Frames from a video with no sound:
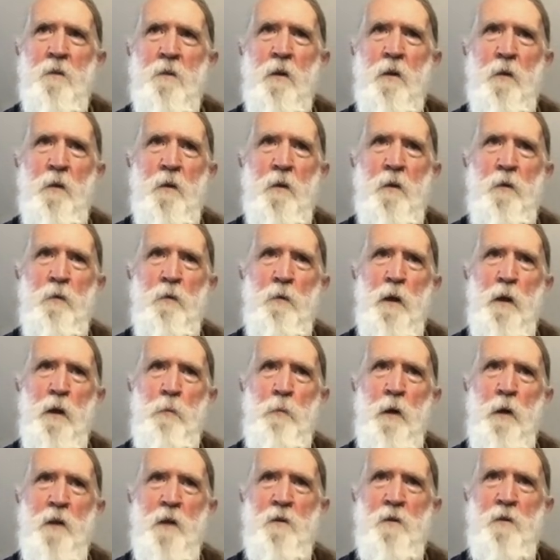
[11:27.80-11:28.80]
So this is a
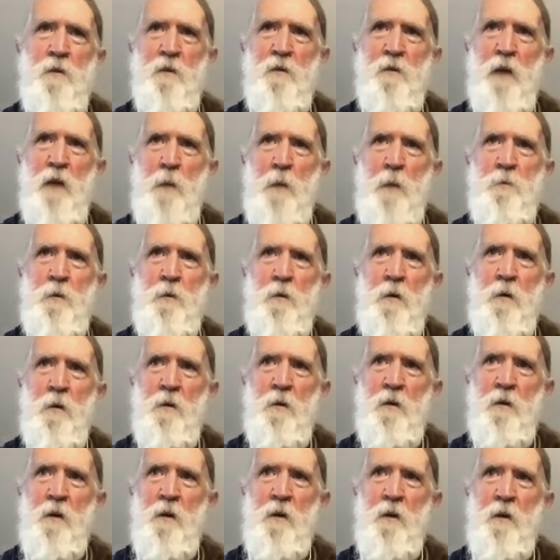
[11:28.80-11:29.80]
red-breasted
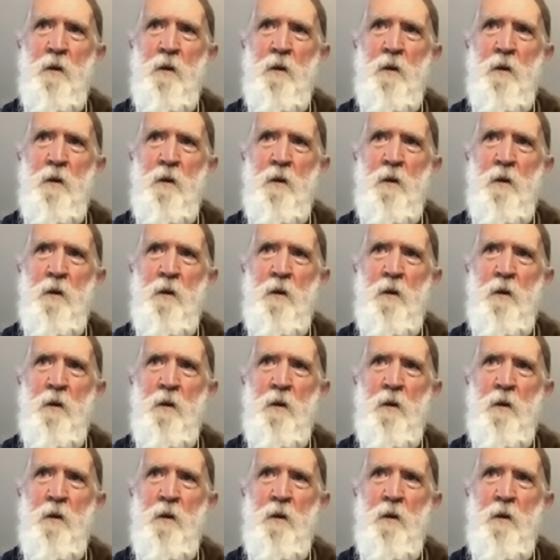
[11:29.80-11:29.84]
sapsucker.